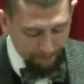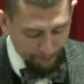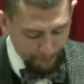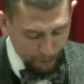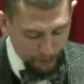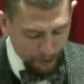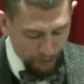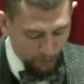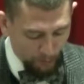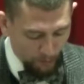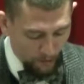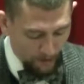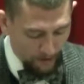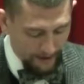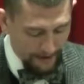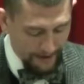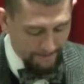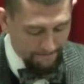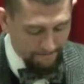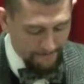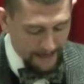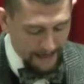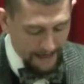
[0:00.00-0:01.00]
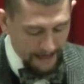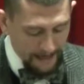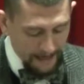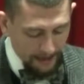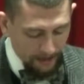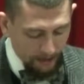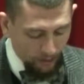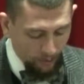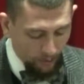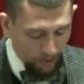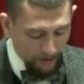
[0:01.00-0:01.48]
at verse 1,
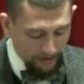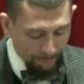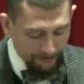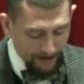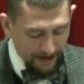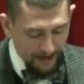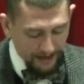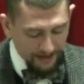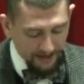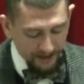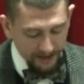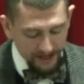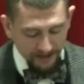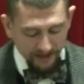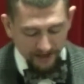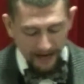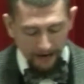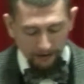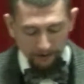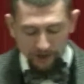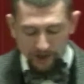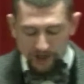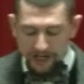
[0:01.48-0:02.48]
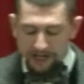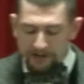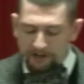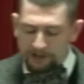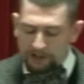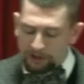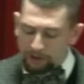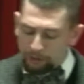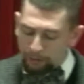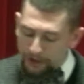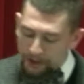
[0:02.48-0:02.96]
the Word of God says, Now
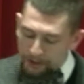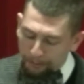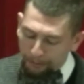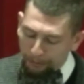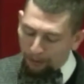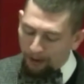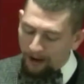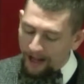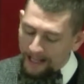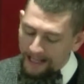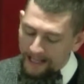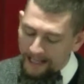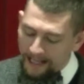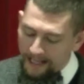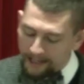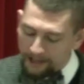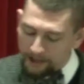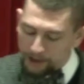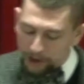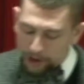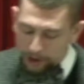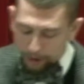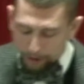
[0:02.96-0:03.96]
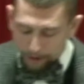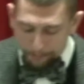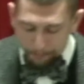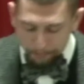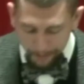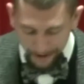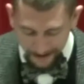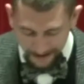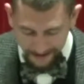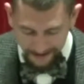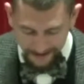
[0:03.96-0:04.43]
Jesus was praying in a
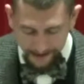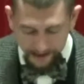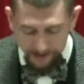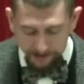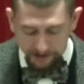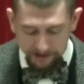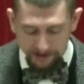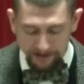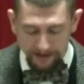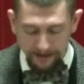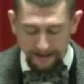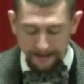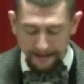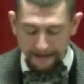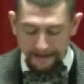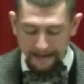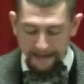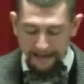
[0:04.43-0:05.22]
certain place,